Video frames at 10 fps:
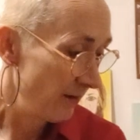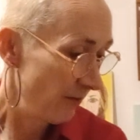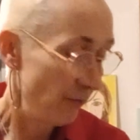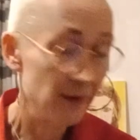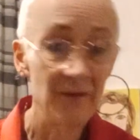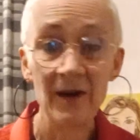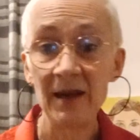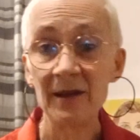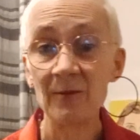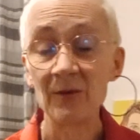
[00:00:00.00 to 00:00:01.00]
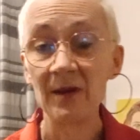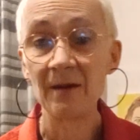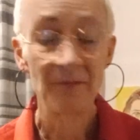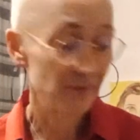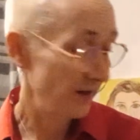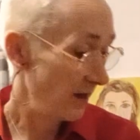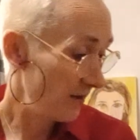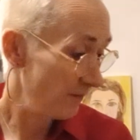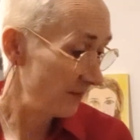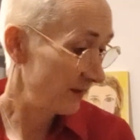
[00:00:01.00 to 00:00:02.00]
one of Liesel's
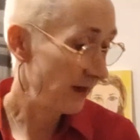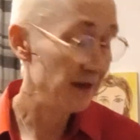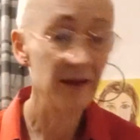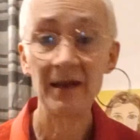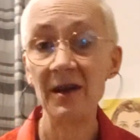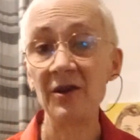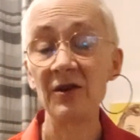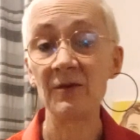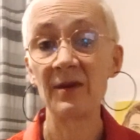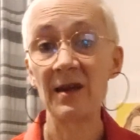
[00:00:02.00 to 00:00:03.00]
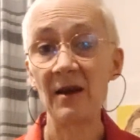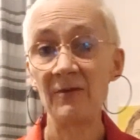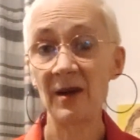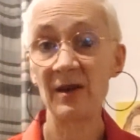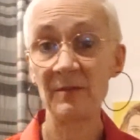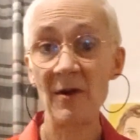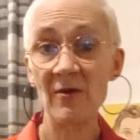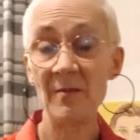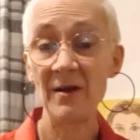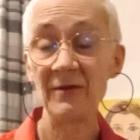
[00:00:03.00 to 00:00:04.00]
sensational sound
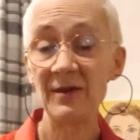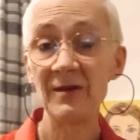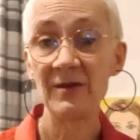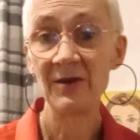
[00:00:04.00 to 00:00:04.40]
experiments.